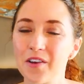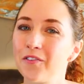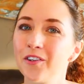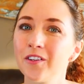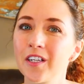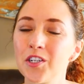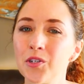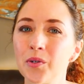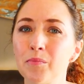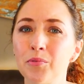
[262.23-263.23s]
if you're looking
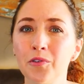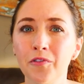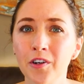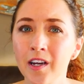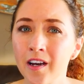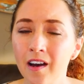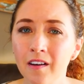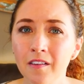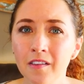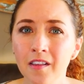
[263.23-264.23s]
to improve your gut
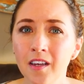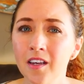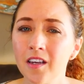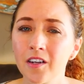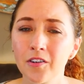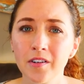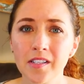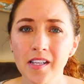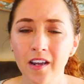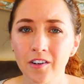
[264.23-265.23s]
health,
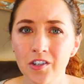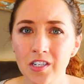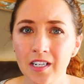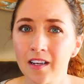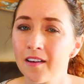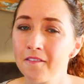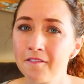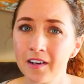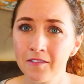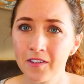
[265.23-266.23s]
increase energy,
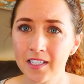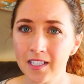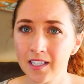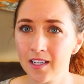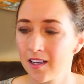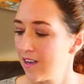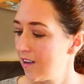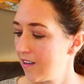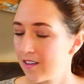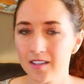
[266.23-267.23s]
fight fatigue,
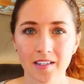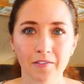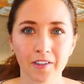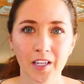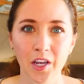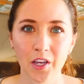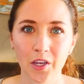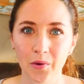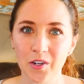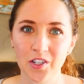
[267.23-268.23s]
then definitely
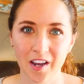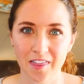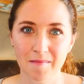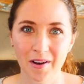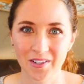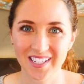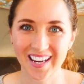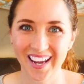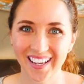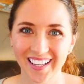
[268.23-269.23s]
go and check them out
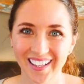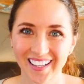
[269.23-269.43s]
today.